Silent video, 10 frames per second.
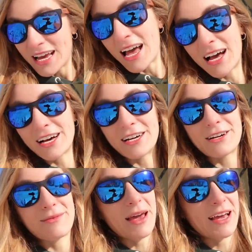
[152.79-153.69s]

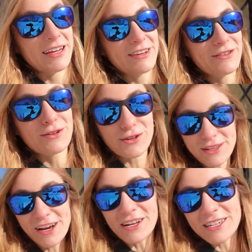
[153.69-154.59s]
And if you enjoy
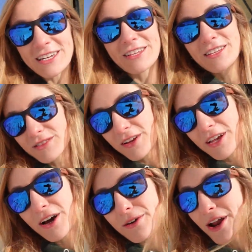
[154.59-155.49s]
the content in this
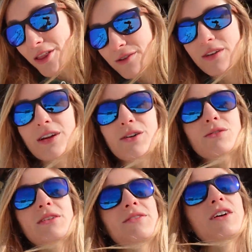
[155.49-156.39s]
video and other
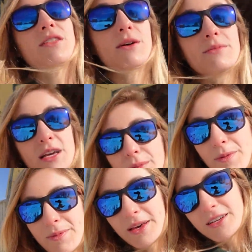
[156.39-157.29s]
videos, give it a thumbs up
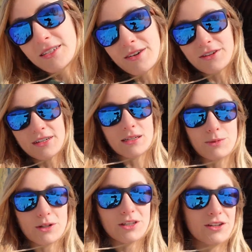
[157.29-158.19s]
because that really
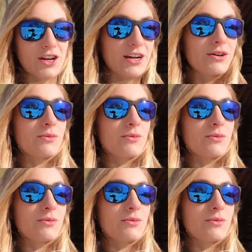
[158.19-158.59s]
supports the channel.